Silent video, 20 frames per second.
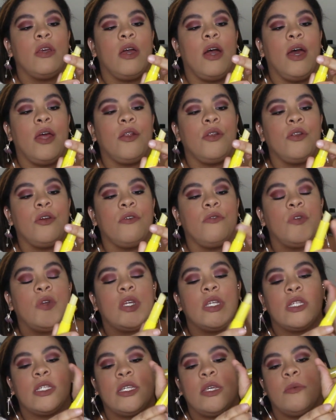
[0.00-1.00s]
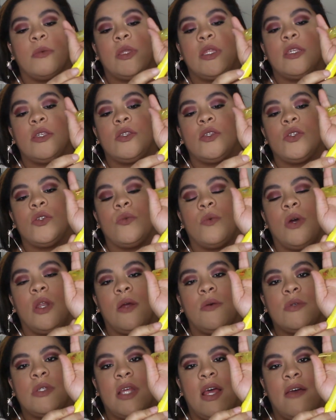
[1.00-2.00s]
I don't know if you can see, but this is the one
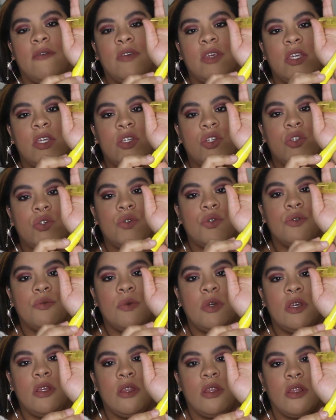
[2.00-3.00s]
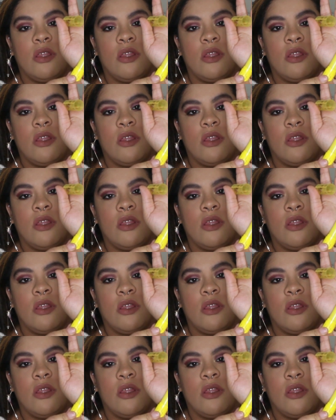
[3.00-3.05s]
I was having issues with.